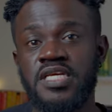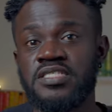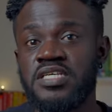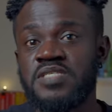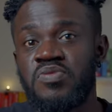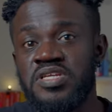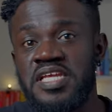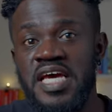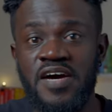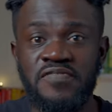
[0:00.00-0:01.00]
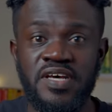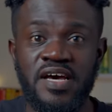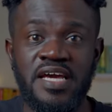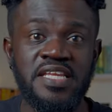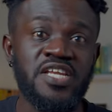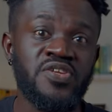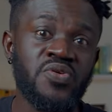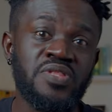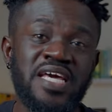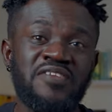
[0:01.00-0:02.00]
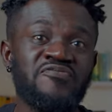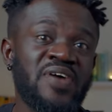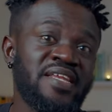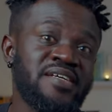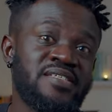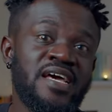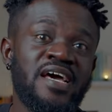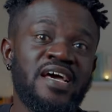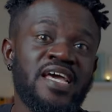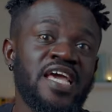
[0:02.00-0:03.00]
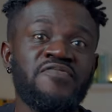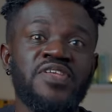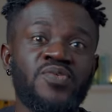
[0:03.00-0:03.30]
It's just body they're after, and they know they can find it if